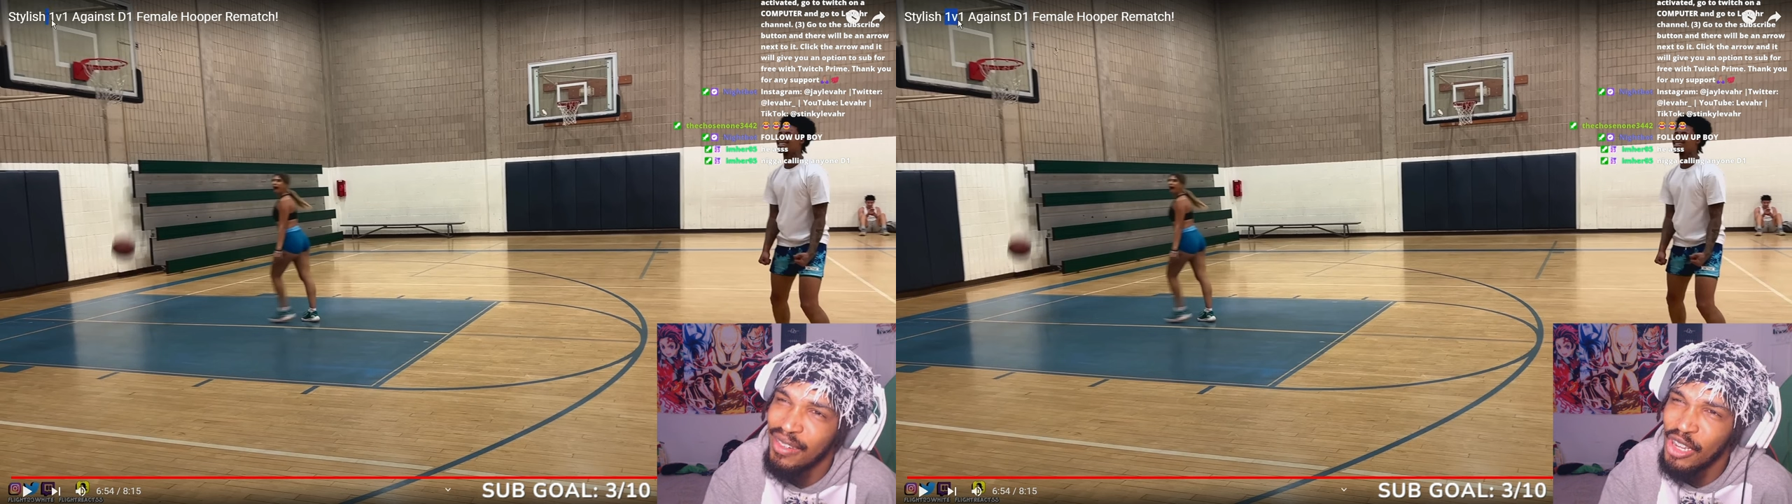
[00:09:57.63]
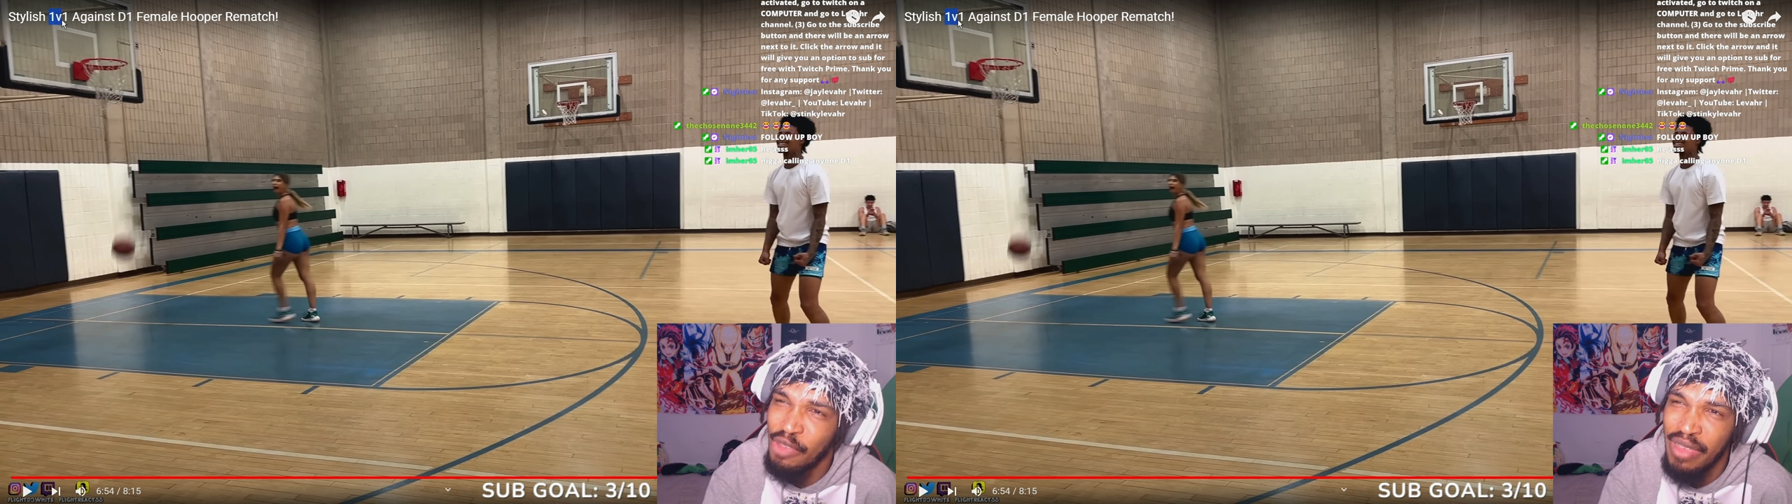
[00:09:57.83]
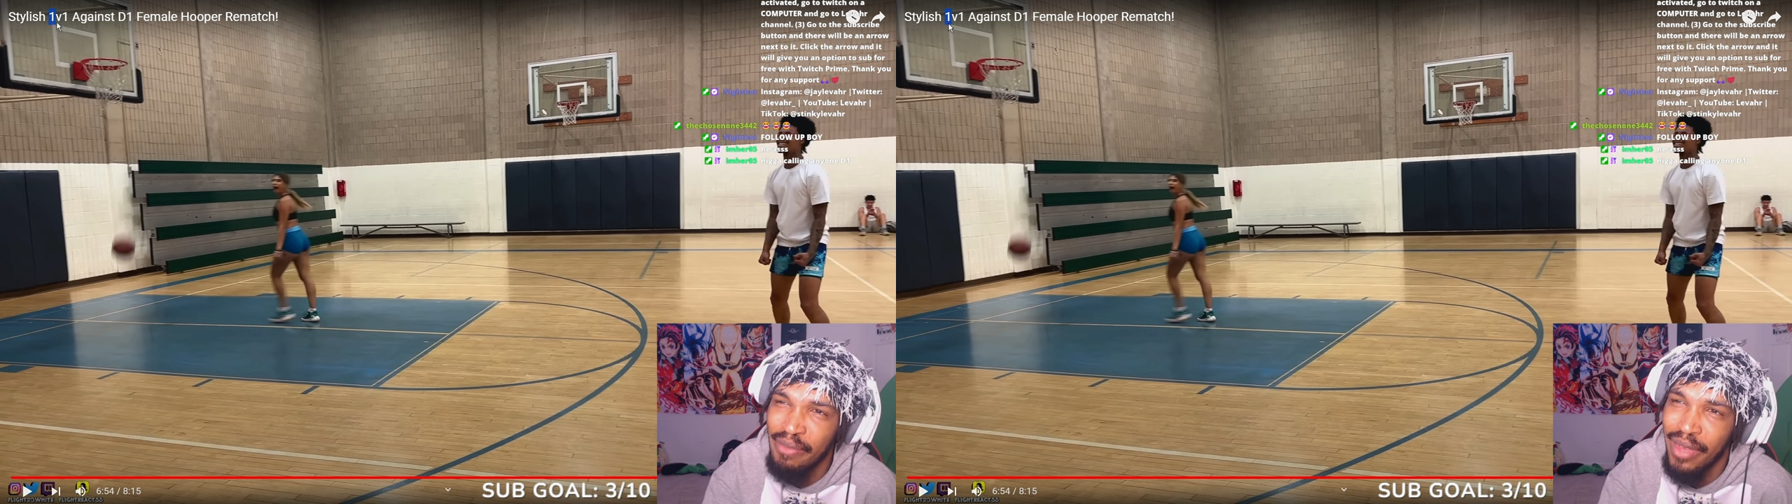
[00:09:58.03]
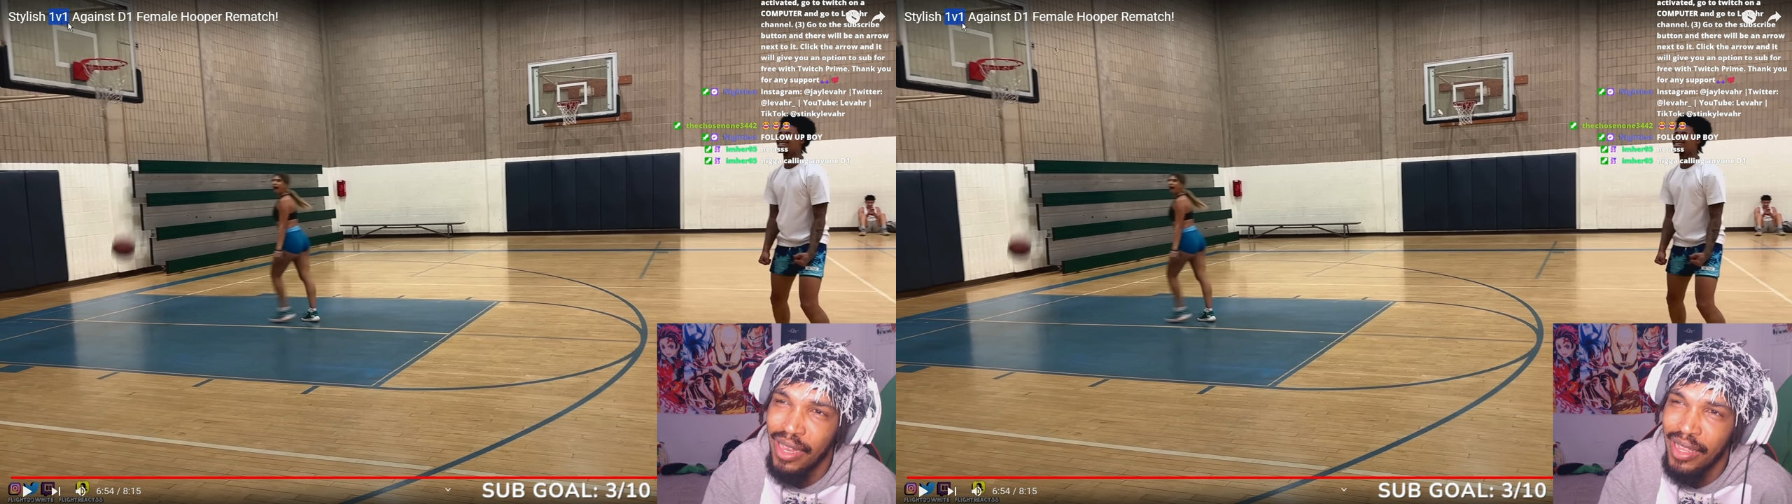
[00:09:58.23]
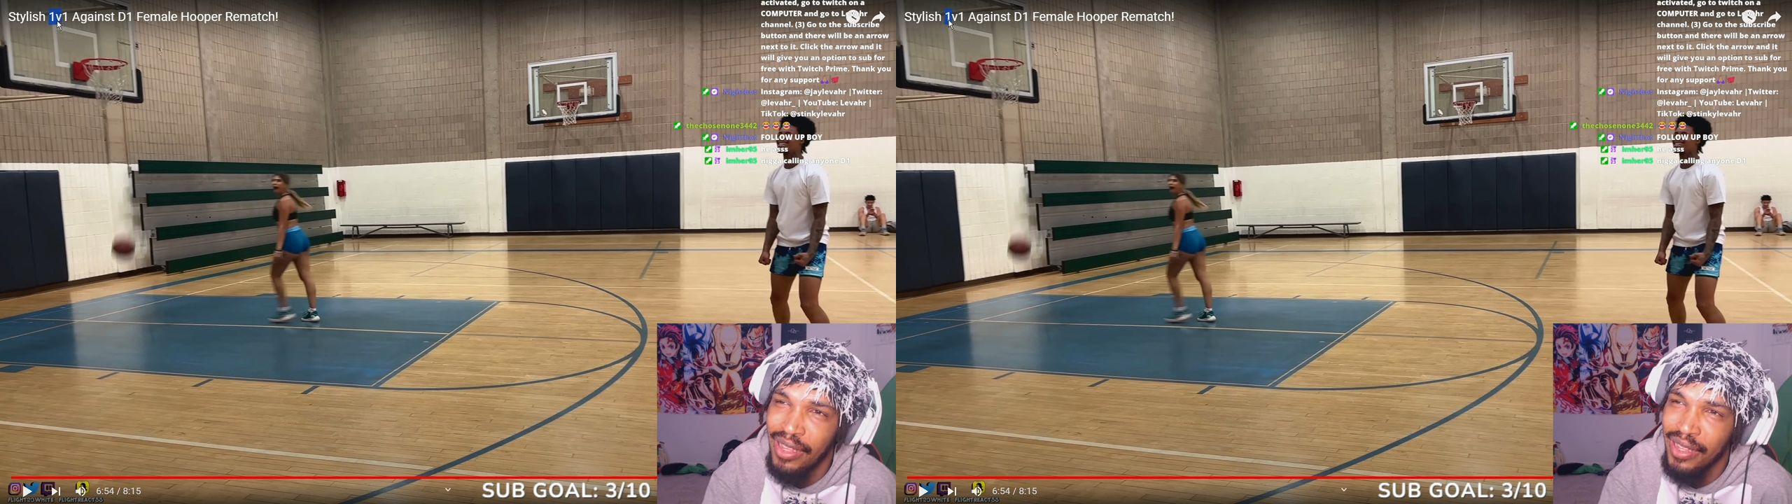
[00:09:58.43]
do you mean by
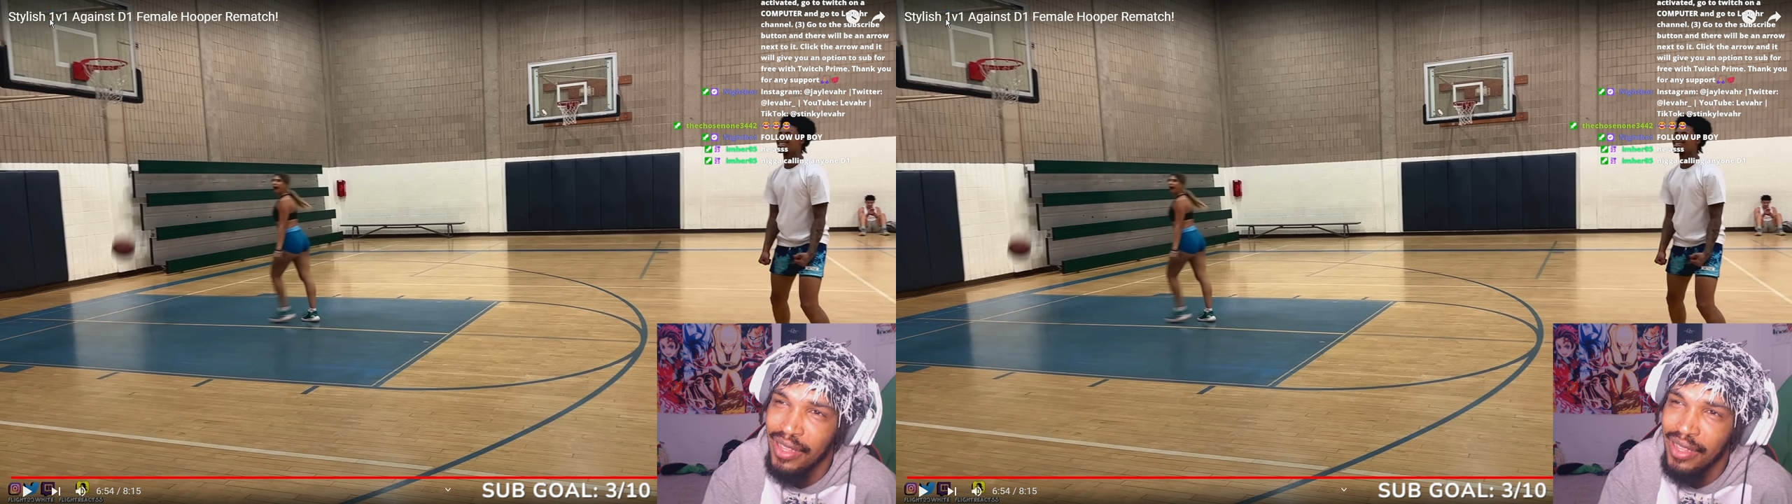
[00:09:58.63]
that?